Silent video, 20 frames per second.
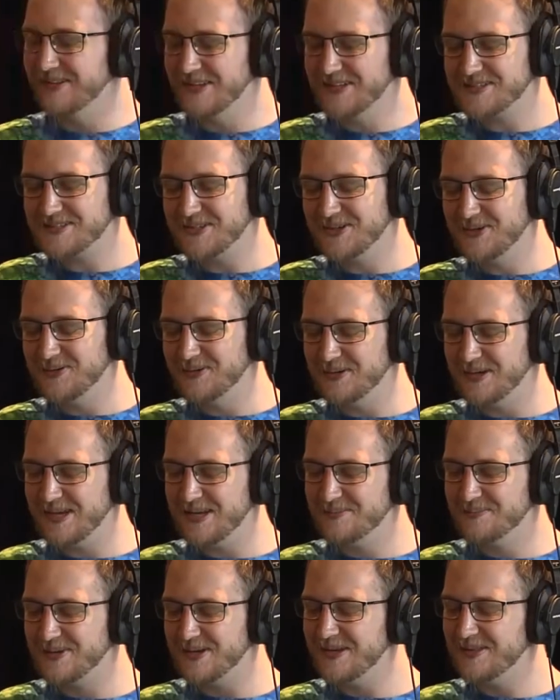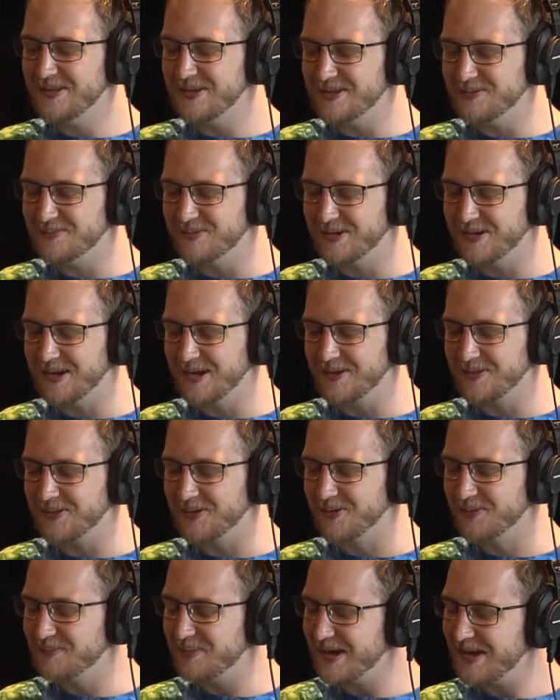this new EP that you put out
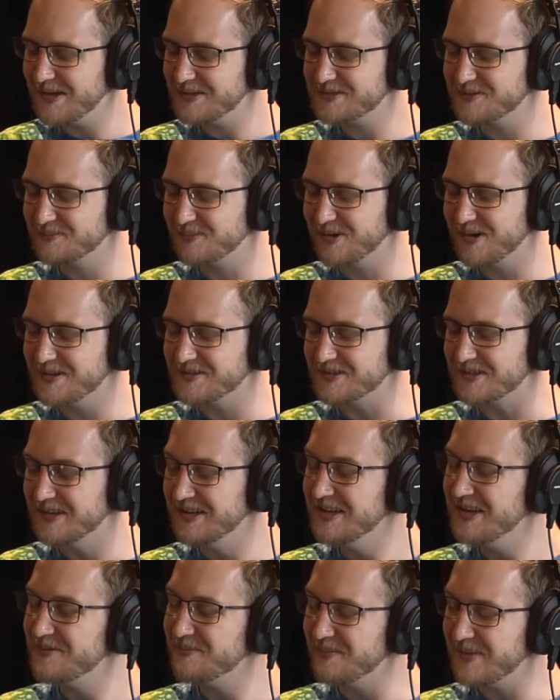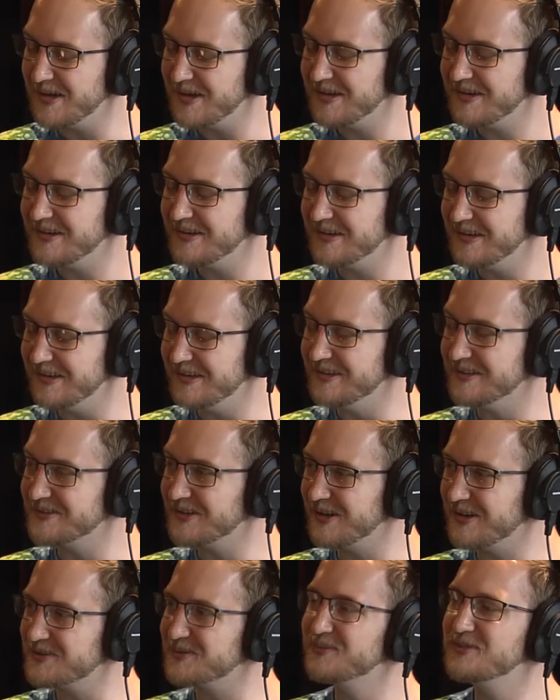though, past and present, man, it is
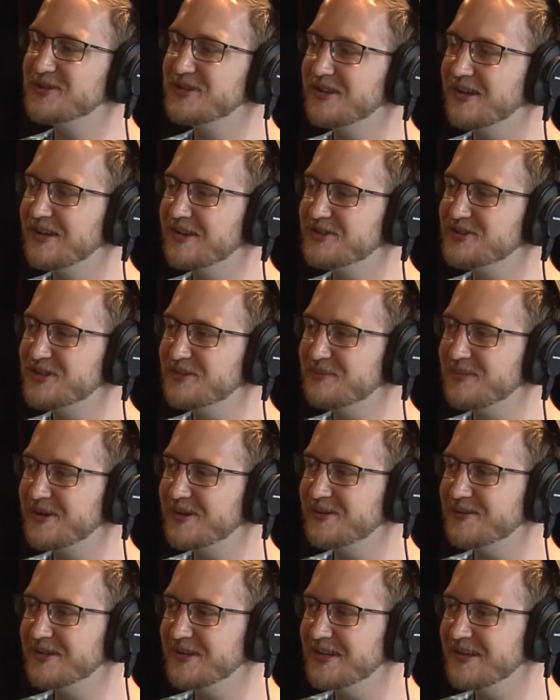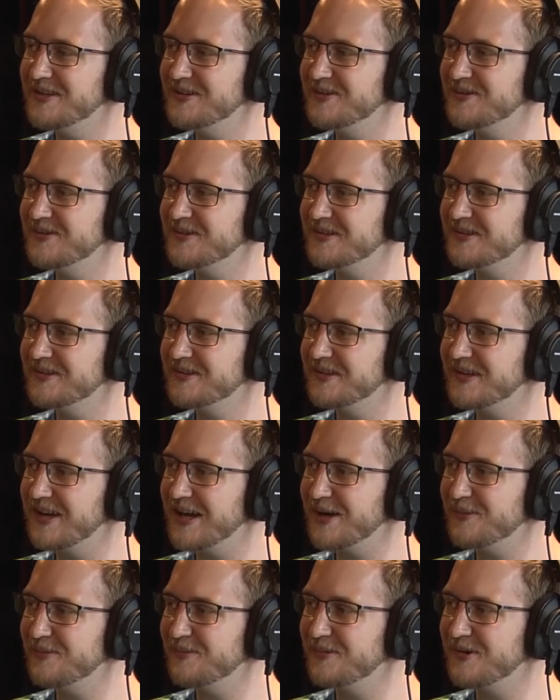awesome. Uh, Jimbo, did he do the
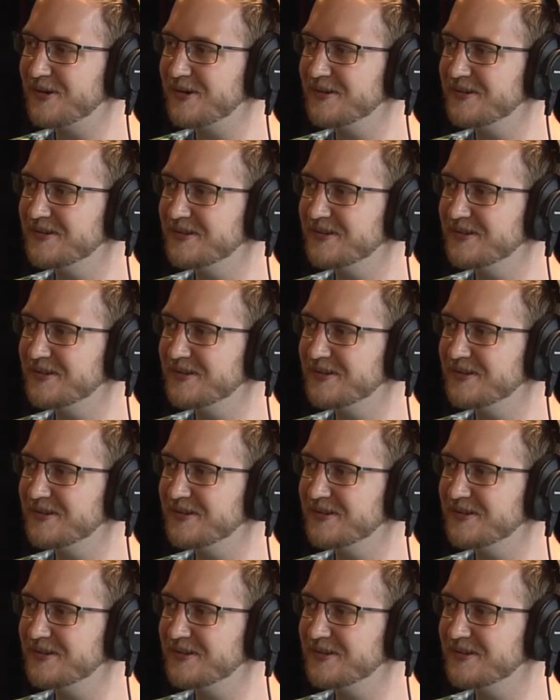album art?